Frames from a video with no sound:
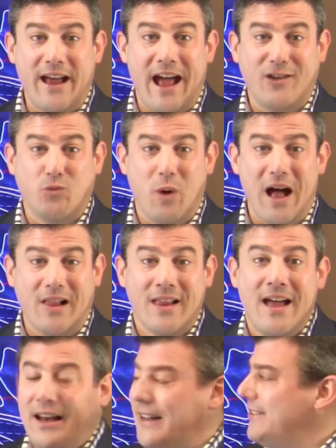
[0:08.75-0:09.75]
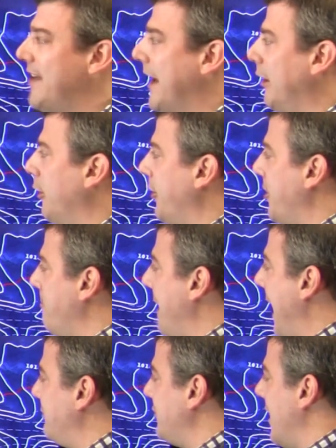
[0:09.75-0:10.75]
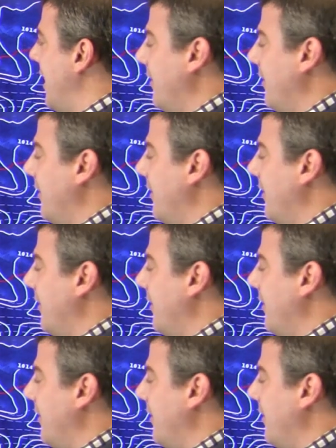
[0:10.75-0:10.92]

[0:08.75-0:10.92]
as well. Let's take a look at the maps.